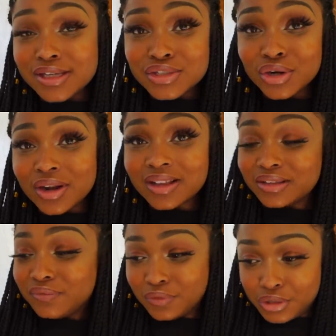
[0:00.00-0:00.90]
These are
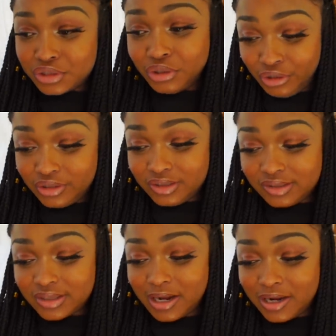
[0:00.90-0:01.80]
not the first
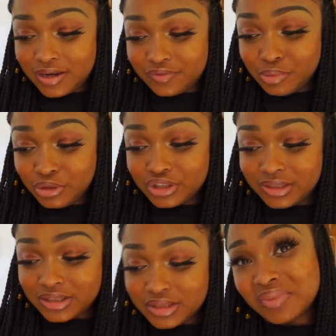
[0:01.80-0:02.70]
curtains I've
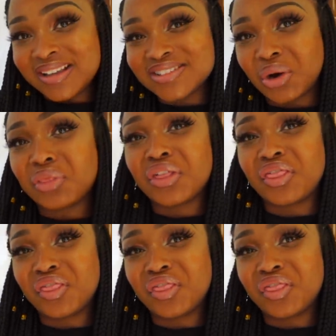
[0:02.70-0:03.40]
purchased. These are the